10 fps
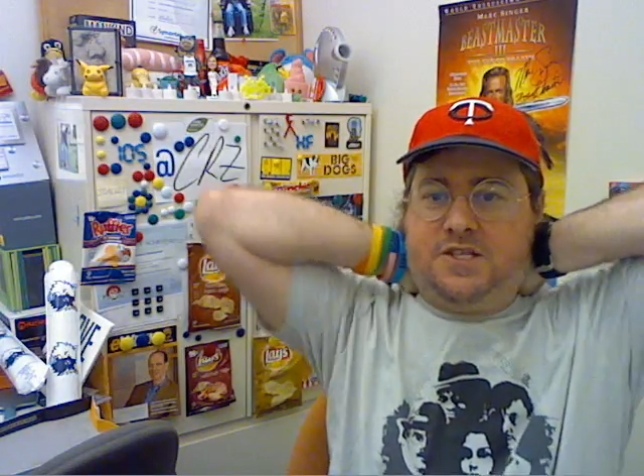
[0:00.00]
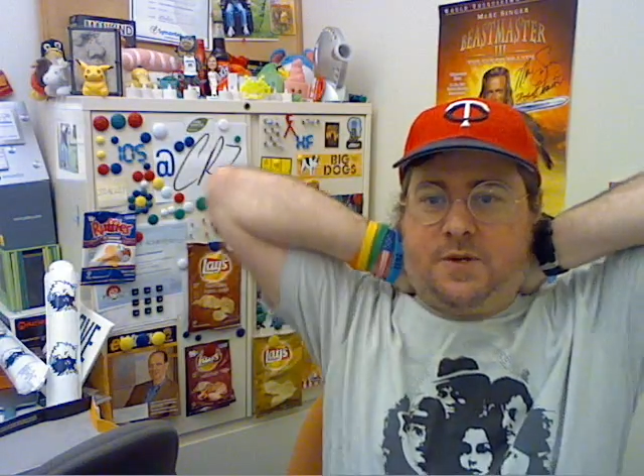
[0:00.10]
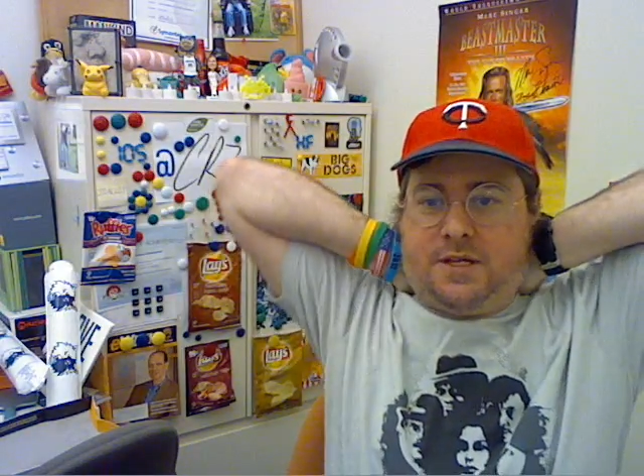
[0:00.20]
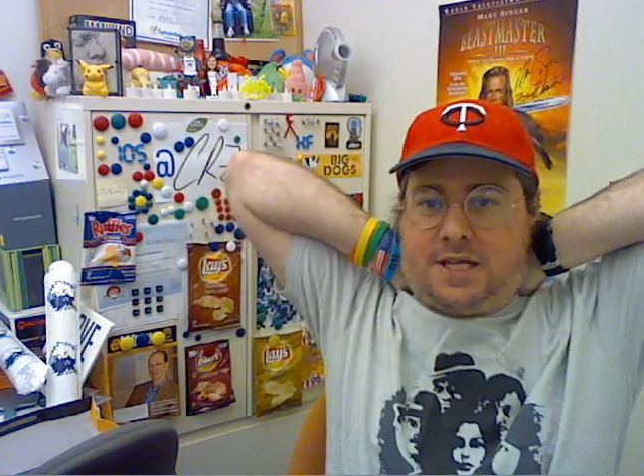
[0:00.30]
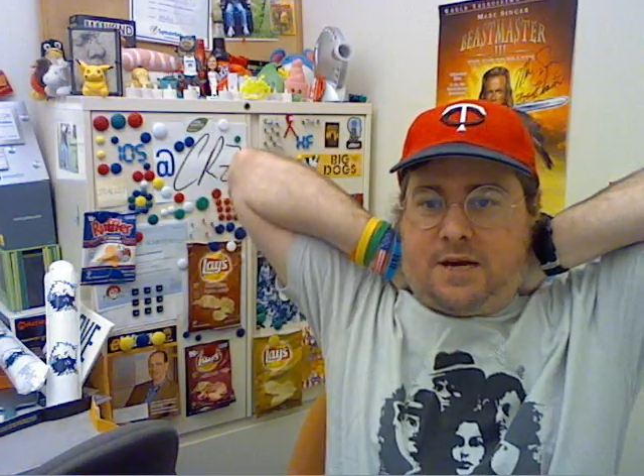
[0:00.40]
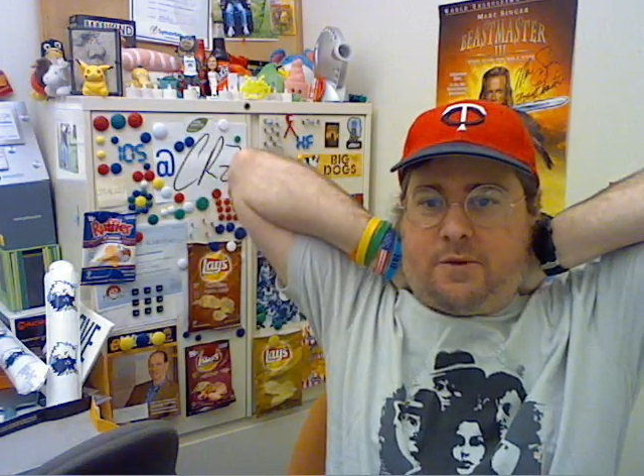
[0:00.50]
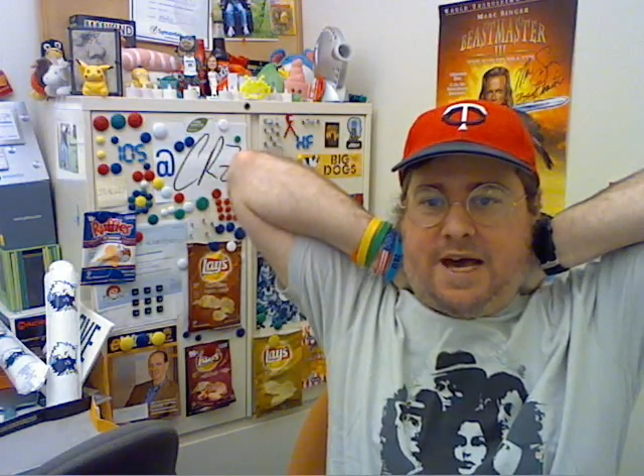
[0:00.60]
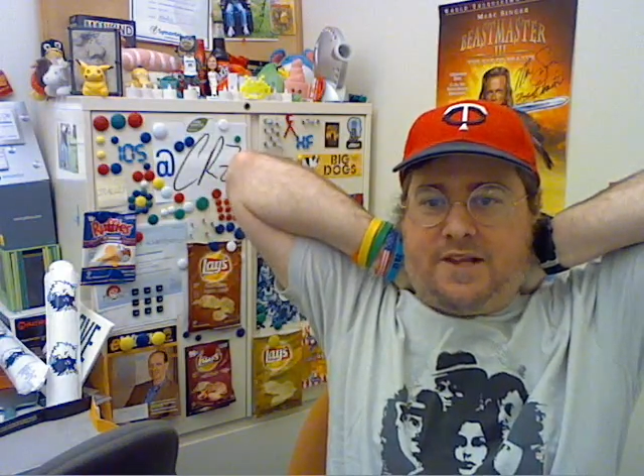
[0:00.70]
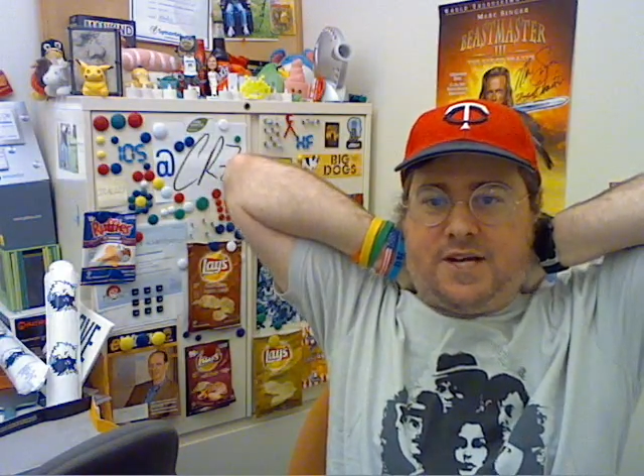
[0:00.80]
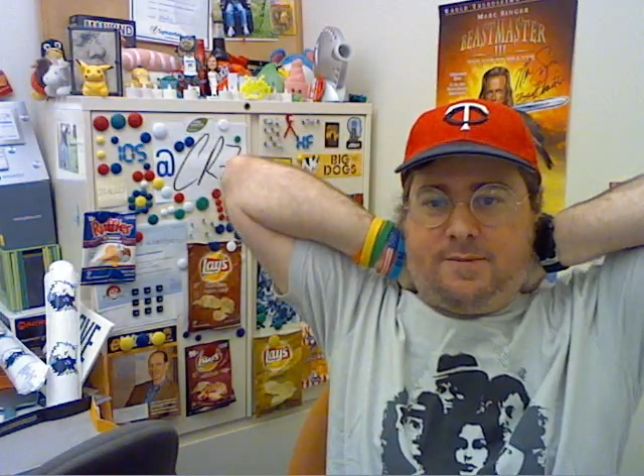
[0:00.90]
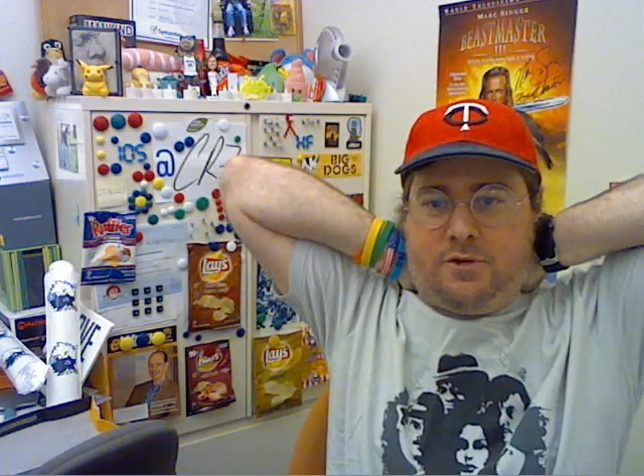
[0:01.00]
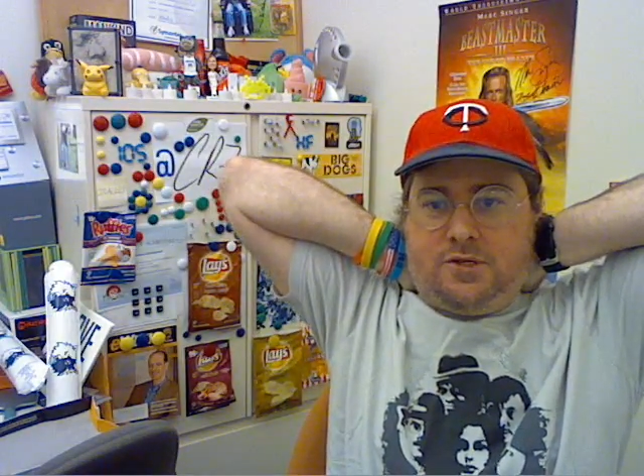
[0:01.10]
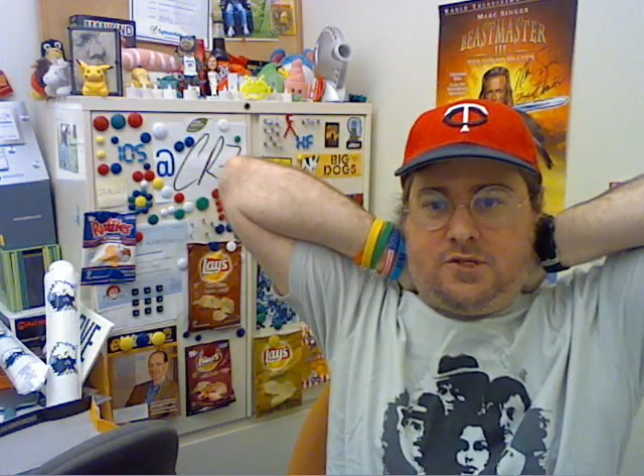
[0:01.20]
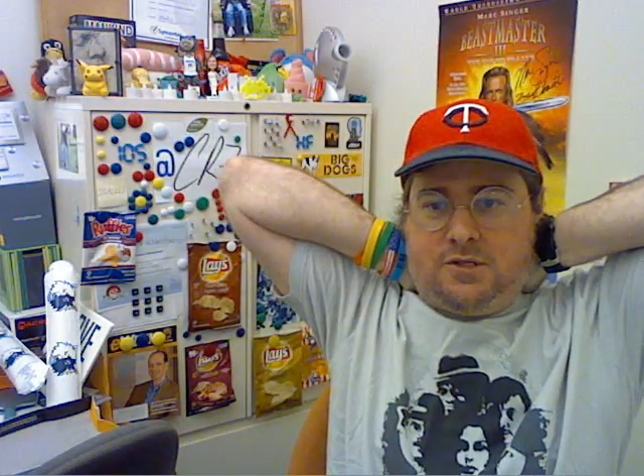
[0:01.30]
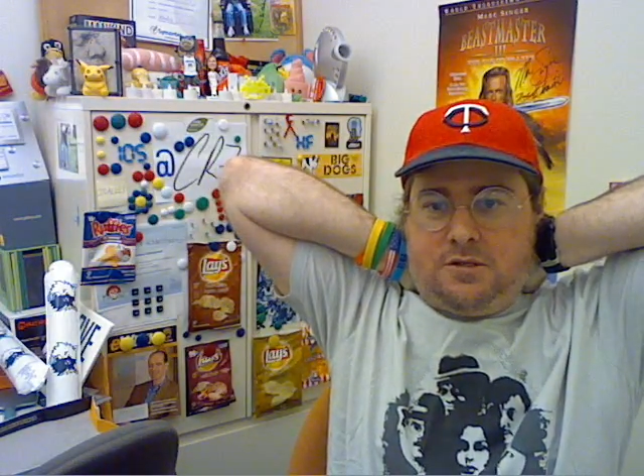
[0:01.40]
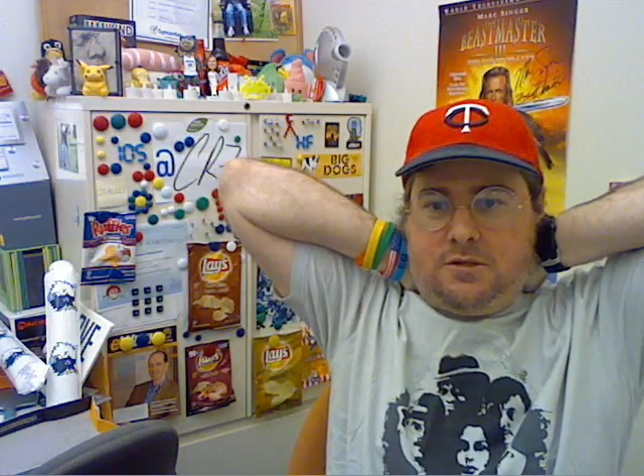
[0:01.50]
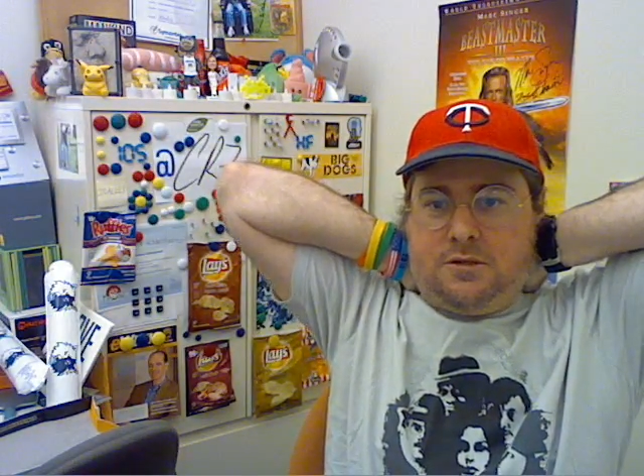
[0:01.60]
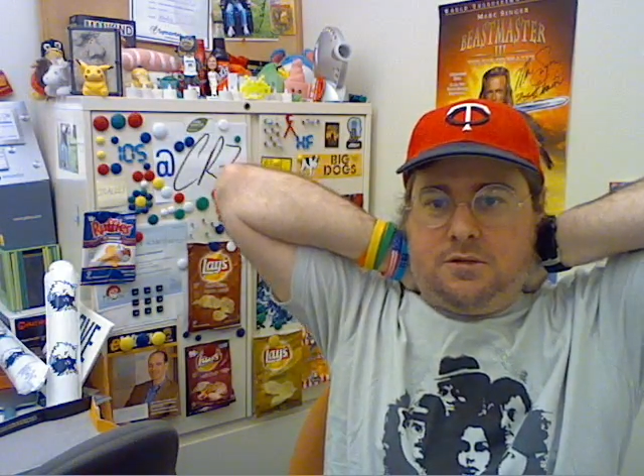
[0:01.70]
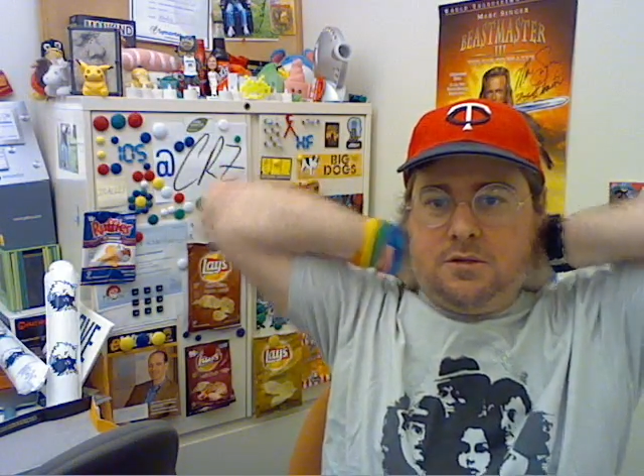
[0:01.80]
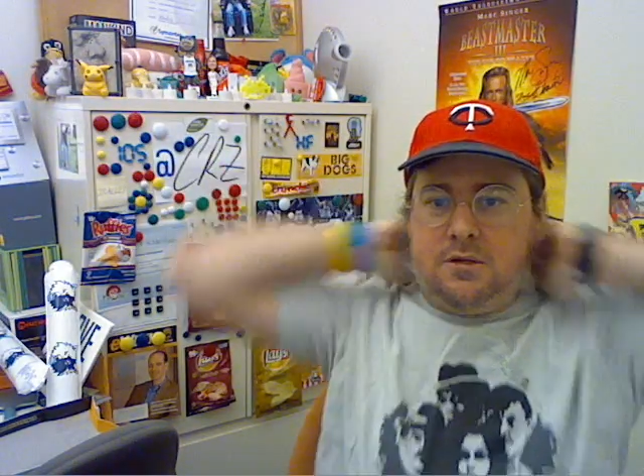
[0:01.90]
See what look like without sideburns?
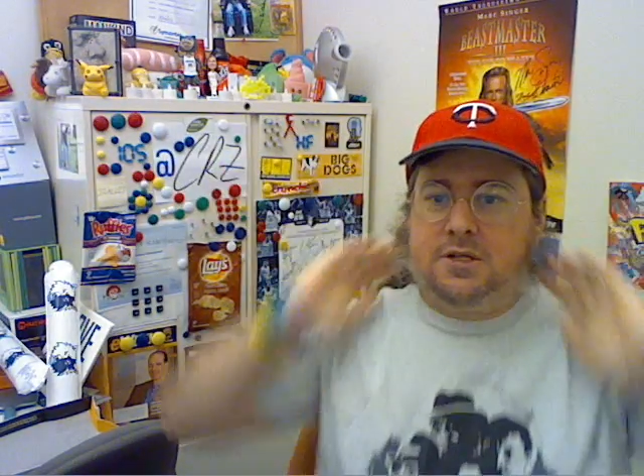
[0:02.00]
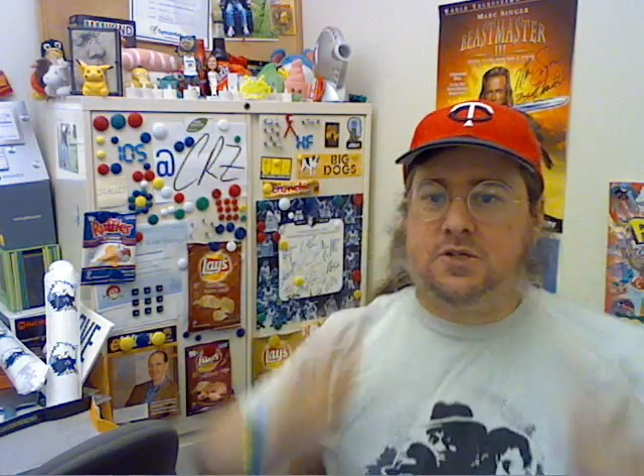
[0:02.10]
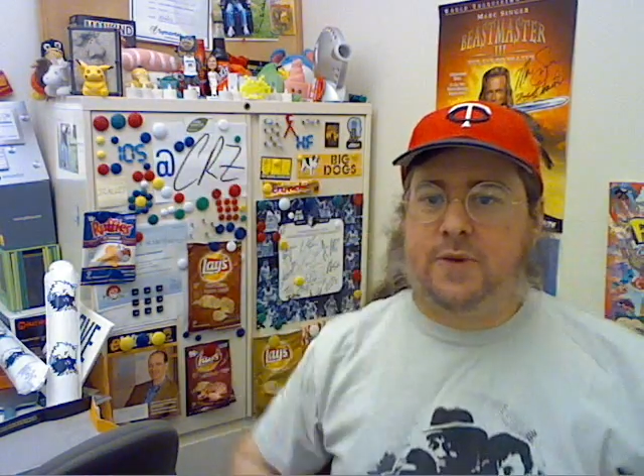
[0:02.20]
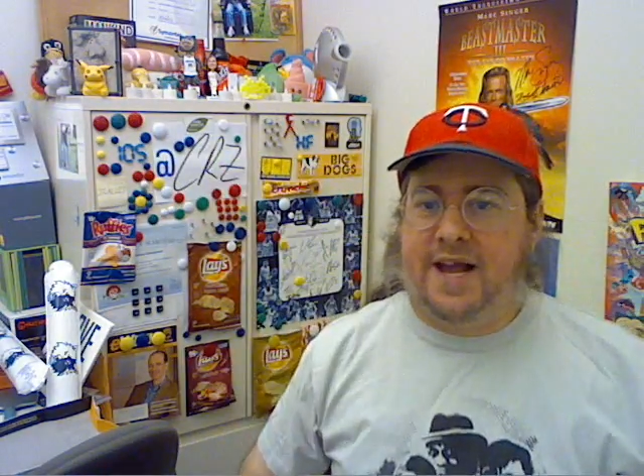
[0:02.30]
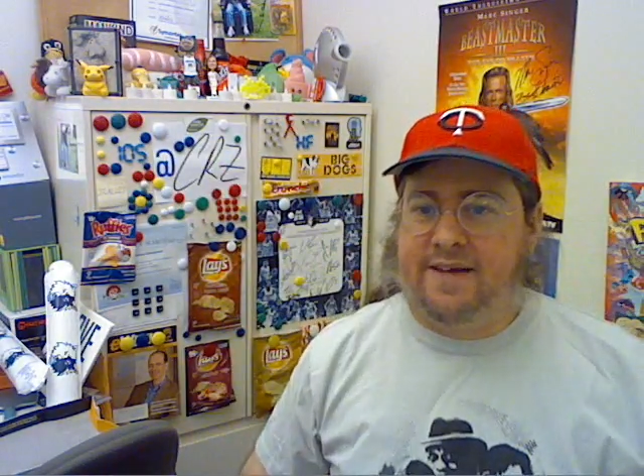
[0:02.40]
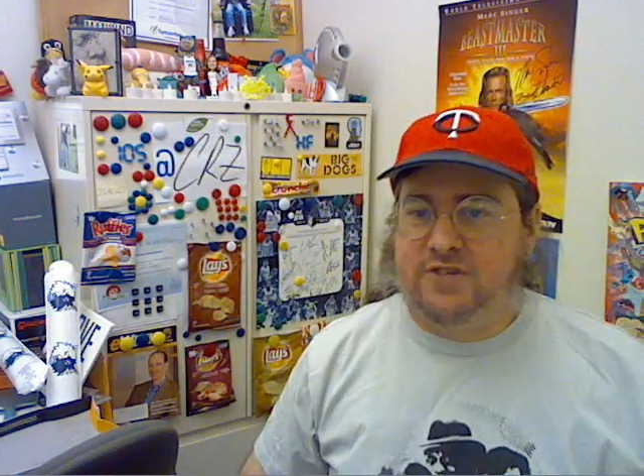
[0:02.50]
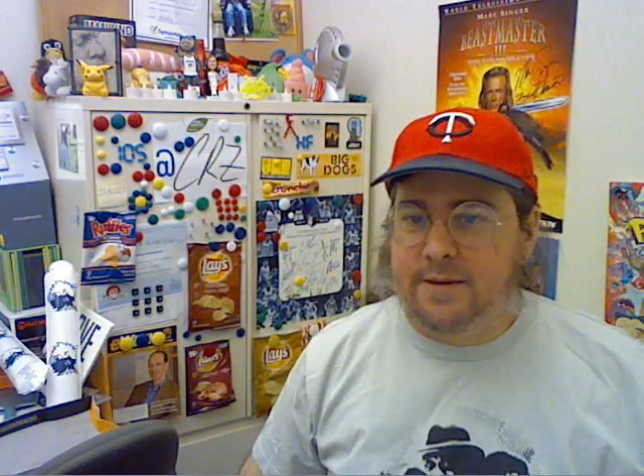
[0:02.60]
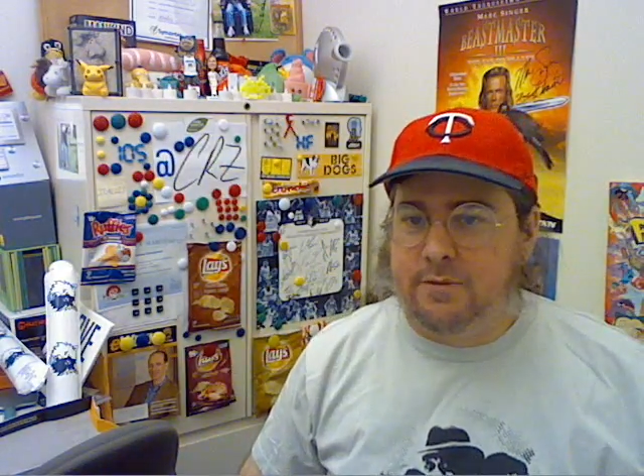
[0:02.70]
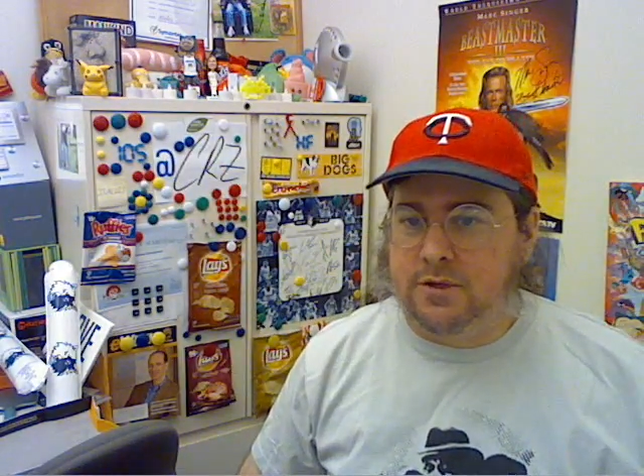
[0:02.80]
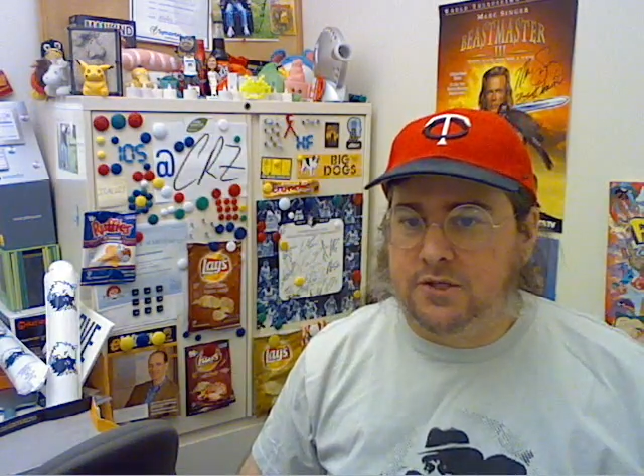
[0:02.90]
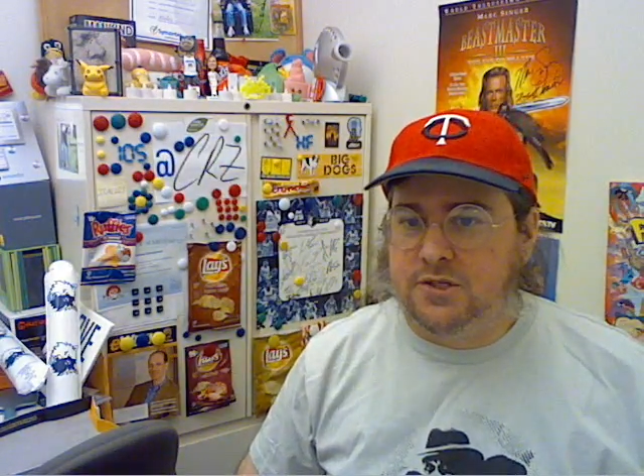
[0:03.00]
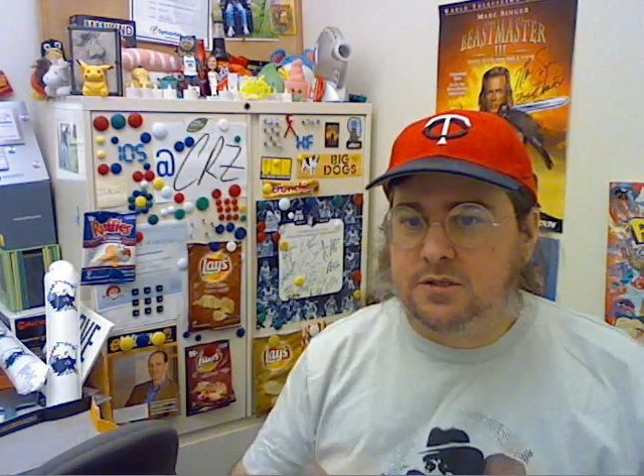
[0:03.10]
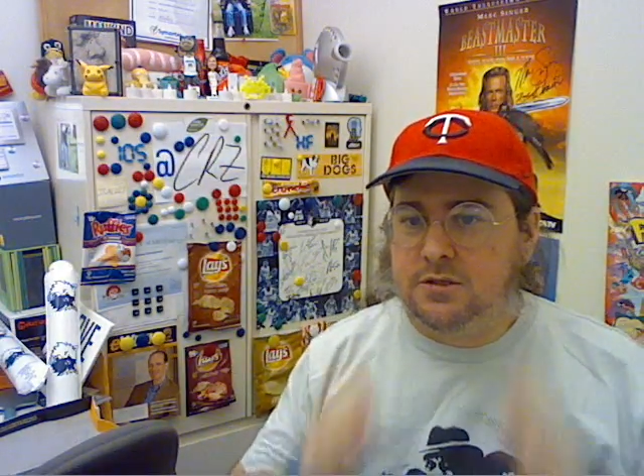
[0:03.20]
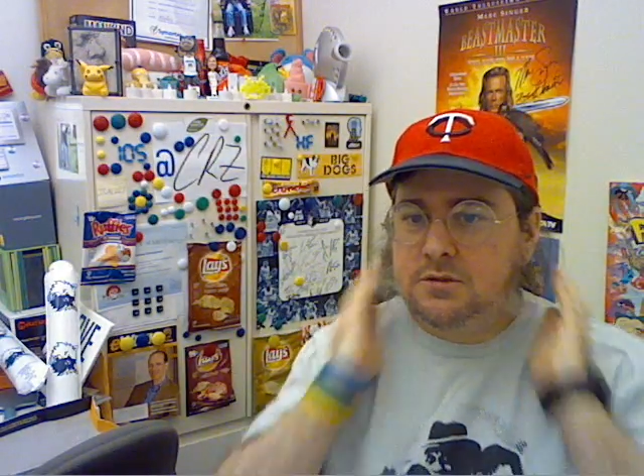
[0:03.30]
That's why I have sideburns.